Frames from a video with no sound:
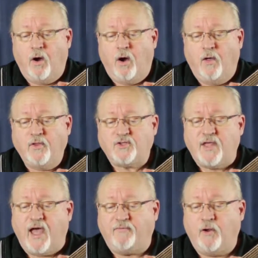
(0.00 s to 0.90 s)
on the
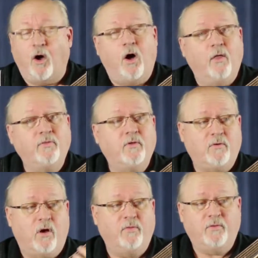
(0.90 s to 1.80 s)
staff and on
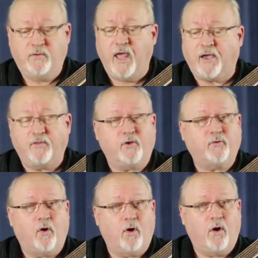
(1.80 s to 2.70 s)
the neck of the
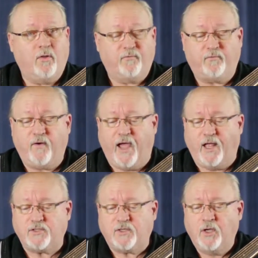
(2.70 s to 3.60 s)
guitar, on the
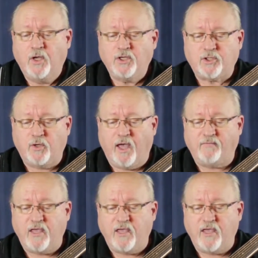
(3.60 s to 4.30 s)
frets. So you have